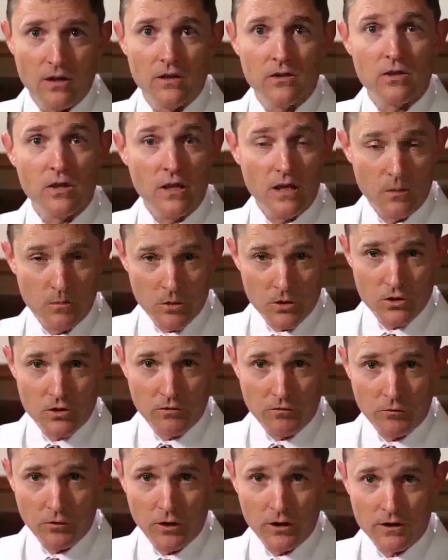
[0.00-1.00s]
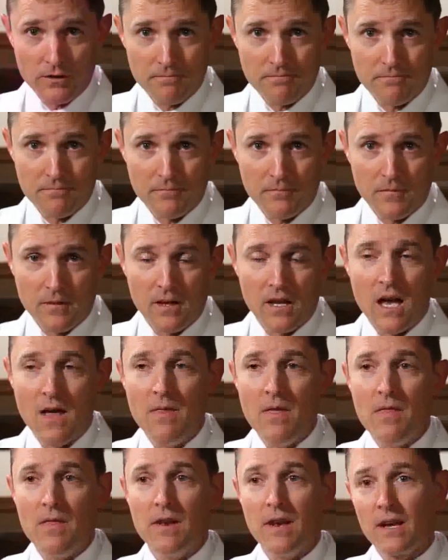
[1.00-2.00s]
to image the foot,
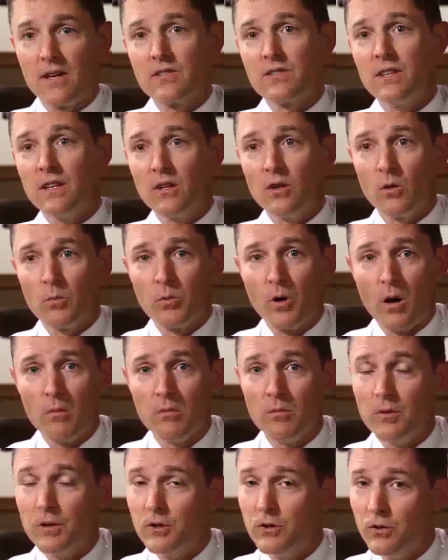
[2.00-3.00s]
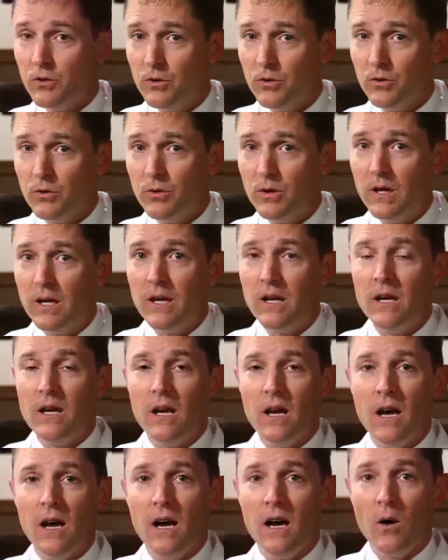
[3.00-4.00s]
and then the next thing he'll probably do
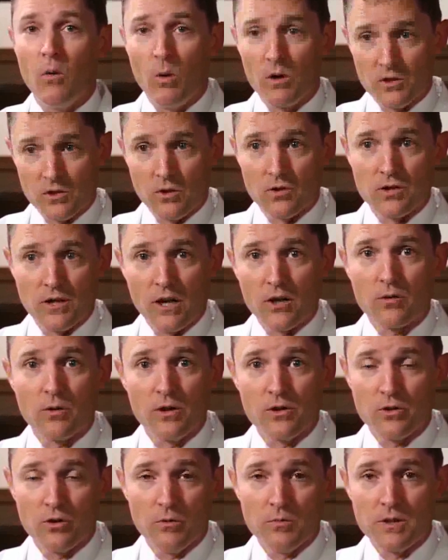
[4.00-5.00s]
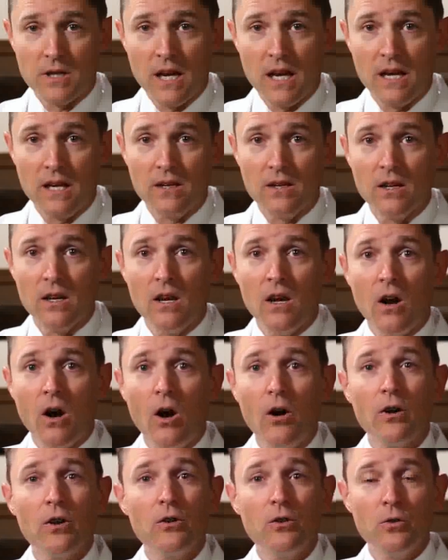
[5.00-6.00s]
Uh, once those x-rays are obtained,
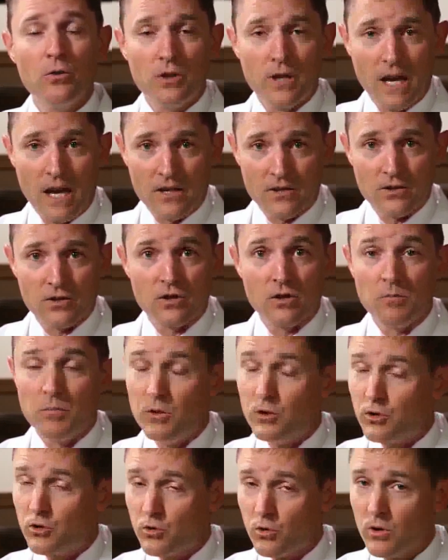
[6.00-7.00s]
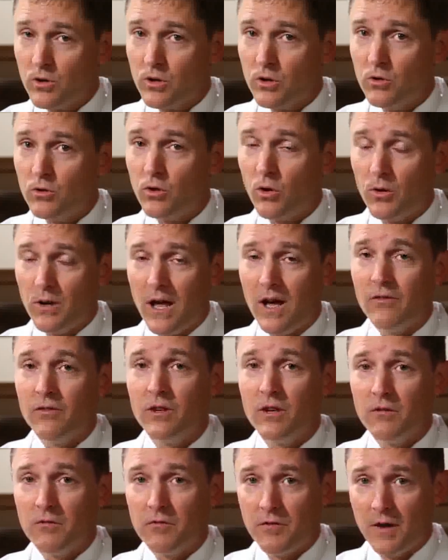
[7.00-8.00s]
are to do tests to ensure that you don't have
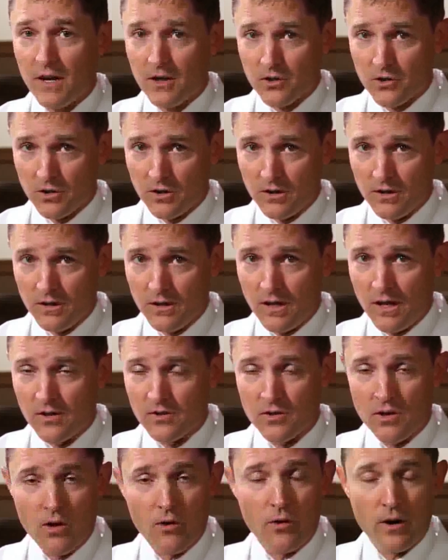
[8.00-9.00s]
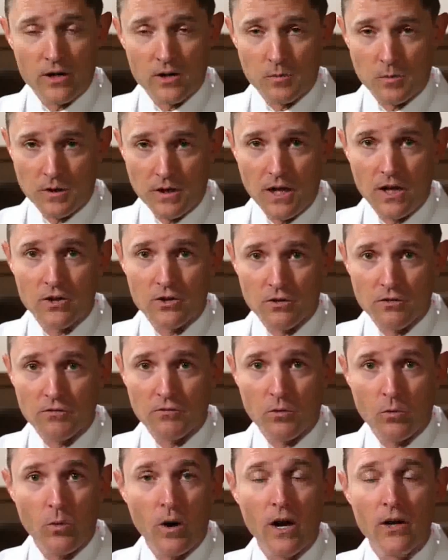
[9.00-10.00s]
an infection as another explanation
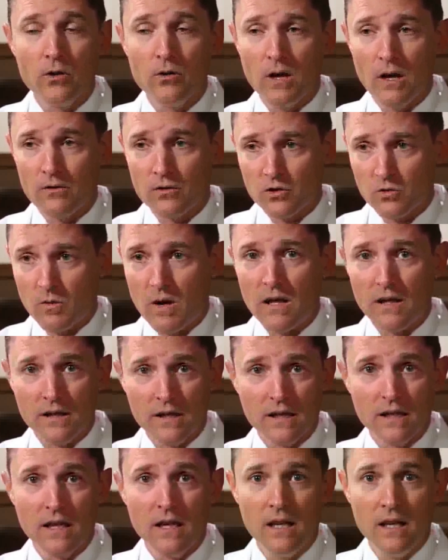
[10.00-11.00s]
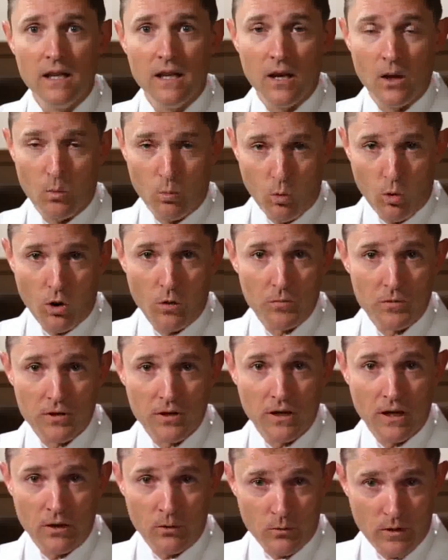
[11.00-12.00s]
for why you have swelling and warmth
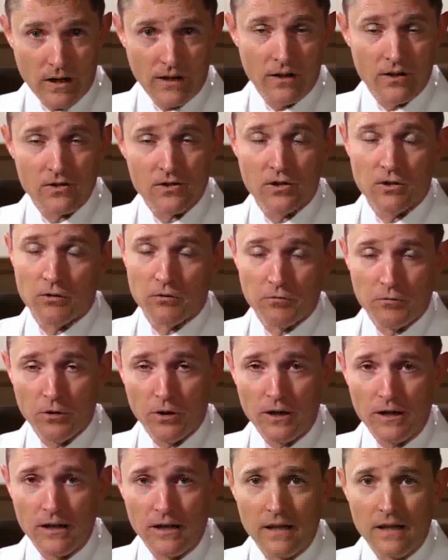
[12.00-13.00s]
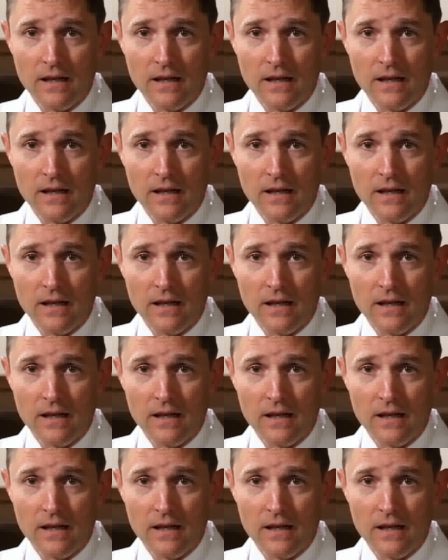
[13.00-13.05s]
and redness in your foot.